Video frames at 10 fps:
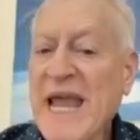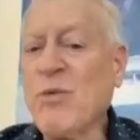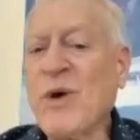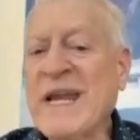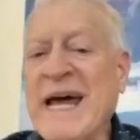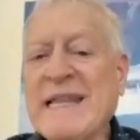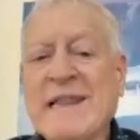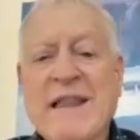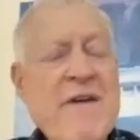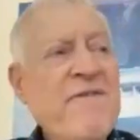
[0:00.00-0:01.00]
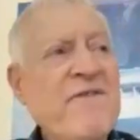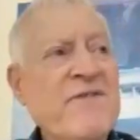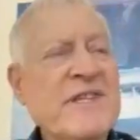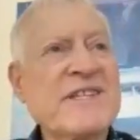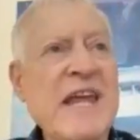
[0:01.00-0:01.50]
When I left
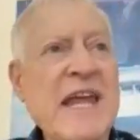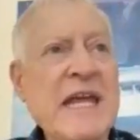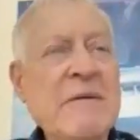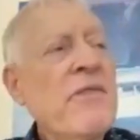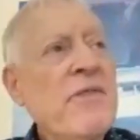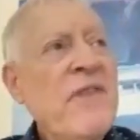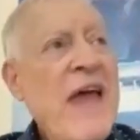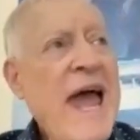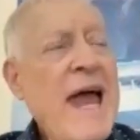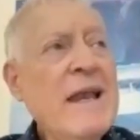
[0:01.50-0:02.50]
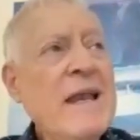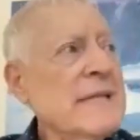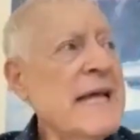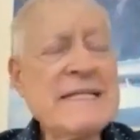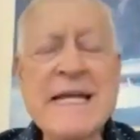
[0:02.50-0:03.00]
the state, that
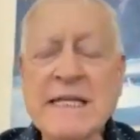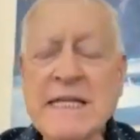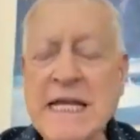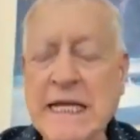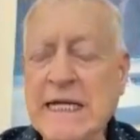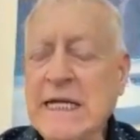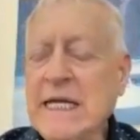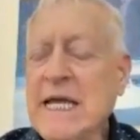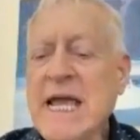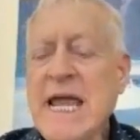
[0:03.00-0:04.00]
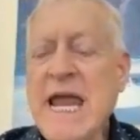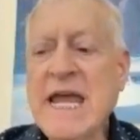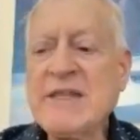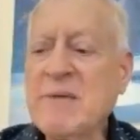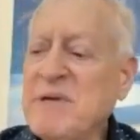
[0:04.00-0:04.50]
technique
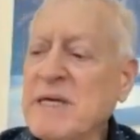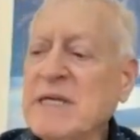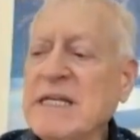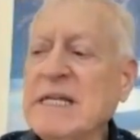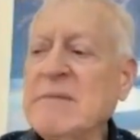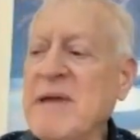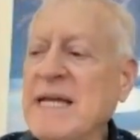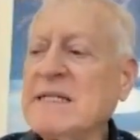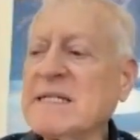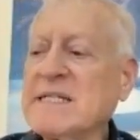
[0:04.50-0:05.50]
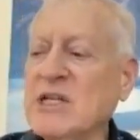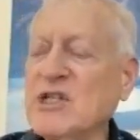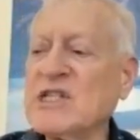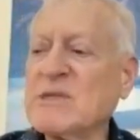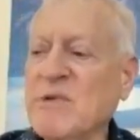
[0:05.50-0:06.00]
and the ability to make
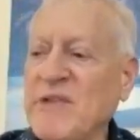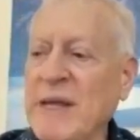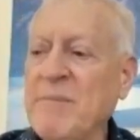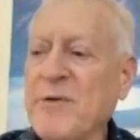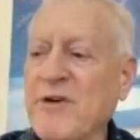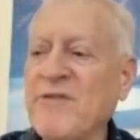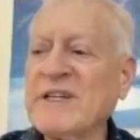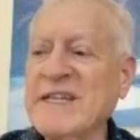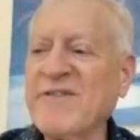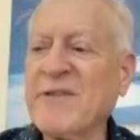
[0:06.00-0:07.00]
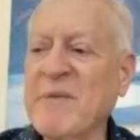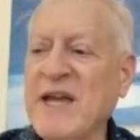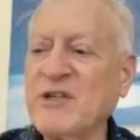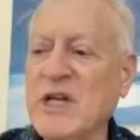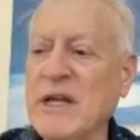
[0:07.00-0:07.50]
decisions with imperfect
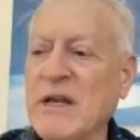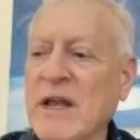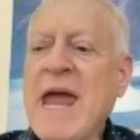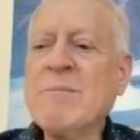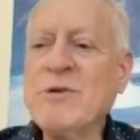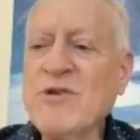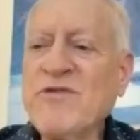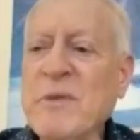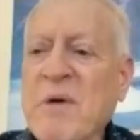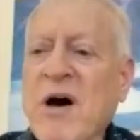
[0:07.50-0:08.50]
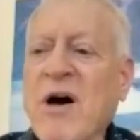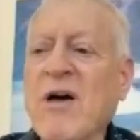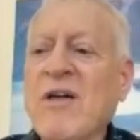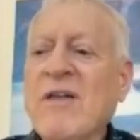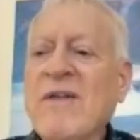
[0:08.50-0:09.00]
information and move the
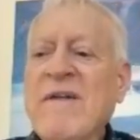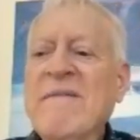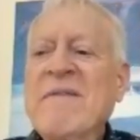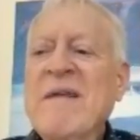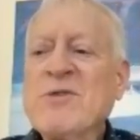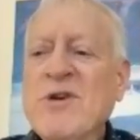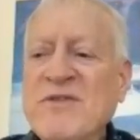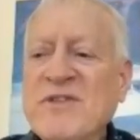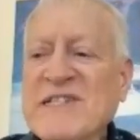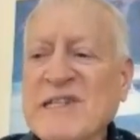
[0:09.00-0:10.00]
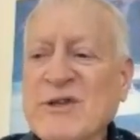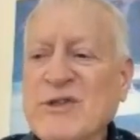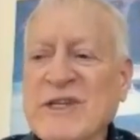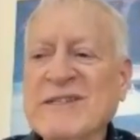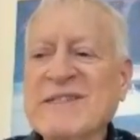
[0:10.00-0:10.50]
ball, move the
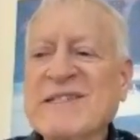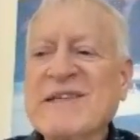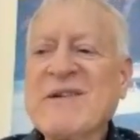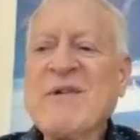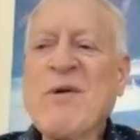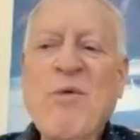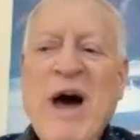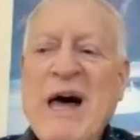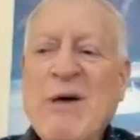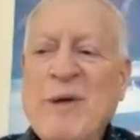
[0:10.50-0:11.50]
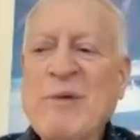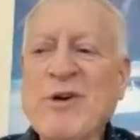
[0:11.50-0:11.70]
solutions while we